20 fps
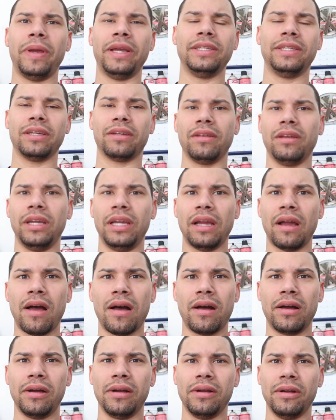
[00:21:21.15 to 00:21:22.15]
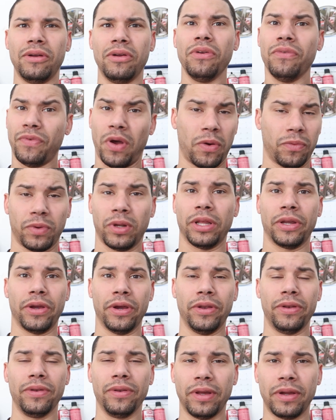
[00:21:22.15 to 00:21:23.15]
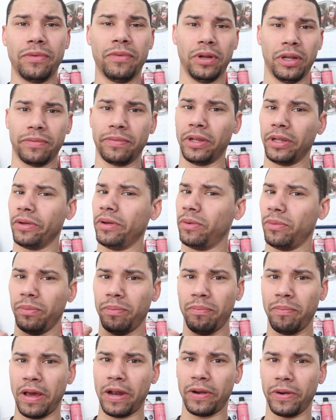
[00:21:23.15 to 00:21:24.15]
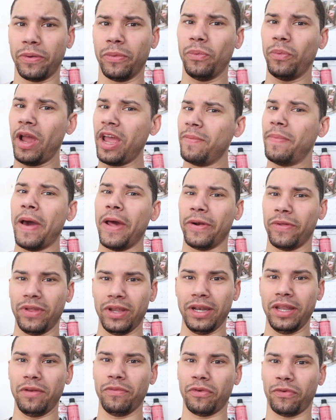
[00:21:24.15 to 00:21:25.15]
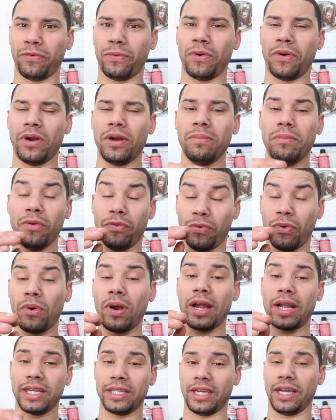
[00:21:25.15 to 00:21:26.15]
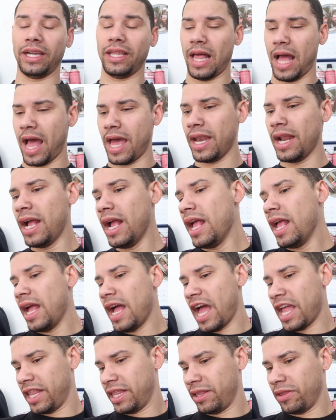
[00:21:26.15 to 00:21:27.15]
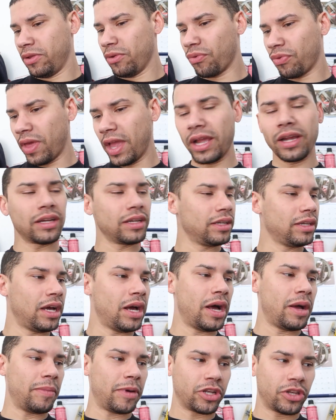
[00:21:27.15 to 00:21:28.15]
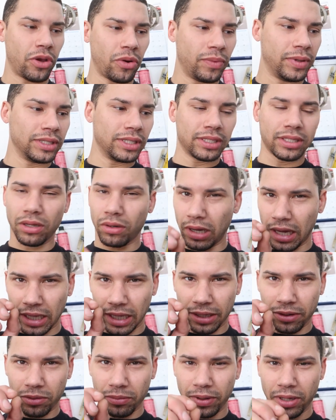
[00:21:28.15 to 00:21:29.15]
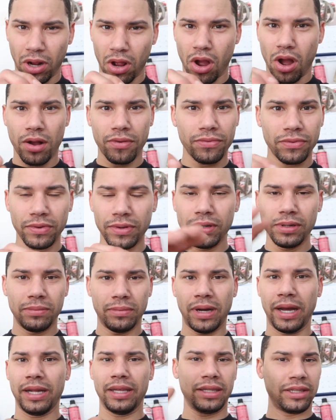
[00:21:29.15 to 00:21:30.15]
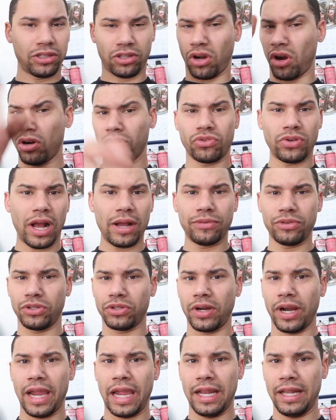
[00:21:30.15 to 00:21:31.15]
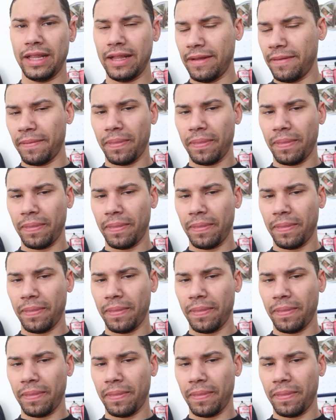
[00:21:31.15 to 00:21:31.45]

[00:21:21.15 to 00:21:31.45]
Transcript: basically. Felt really good, like really good. Better, way better than it did before, I can tell you that. I do think my toe is still a little bit off, but the car drives straight.